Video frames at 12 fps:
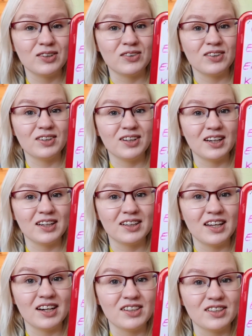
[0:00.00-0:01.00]
or like
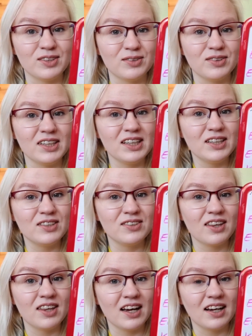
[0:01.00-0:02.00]
there's no need to
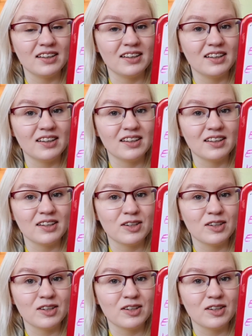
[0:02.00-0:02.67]
thank